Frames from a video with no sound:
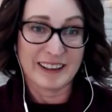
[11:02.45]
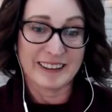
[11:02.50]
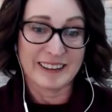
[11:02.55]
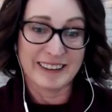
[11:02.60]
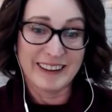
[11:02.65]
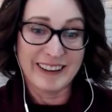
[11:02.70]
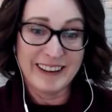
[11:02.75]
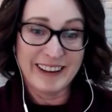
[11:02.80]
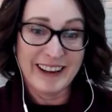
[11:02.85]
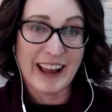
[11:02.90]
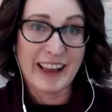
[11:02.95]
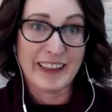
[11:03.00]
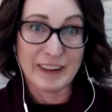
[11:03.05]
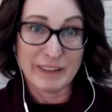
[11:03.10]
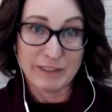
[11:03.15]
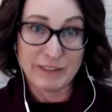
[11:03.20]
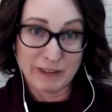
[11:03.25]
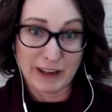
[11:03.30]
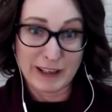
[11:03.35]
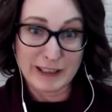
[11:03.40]
And
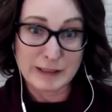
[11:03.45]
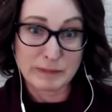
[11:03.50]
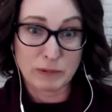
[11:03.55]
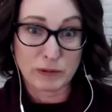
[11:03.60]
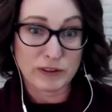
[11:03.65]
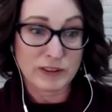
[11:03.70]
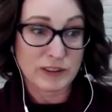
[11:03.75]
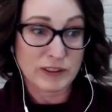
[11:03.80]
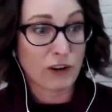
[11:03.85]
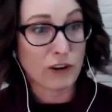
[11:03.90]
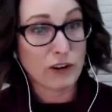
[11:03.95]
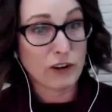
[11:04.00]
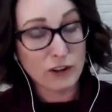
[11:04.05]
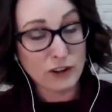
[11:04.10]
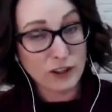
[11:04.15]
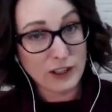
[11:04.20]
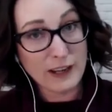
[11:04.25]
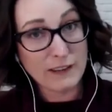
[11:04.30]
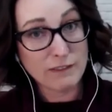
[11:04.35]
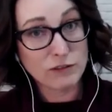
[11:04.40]
then Facebook's going, oh,
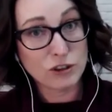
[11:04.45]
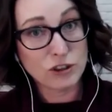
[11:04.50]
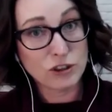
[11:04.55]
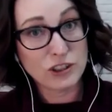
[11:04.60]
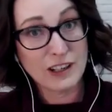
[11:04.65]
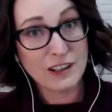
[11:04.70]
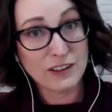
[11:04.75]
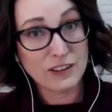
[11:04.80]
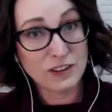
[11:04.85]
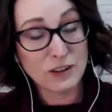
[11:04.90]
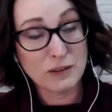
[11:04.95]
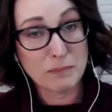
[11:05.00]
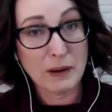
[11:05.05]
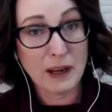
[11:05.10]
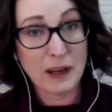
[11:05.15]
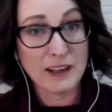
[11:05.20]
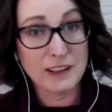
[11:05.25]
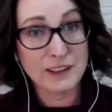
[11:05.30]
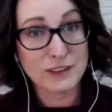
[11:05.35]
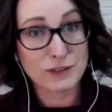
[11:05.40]
you haven't shared on your
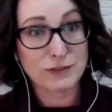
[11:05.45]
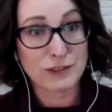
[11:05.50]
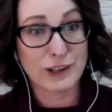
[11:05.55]
page for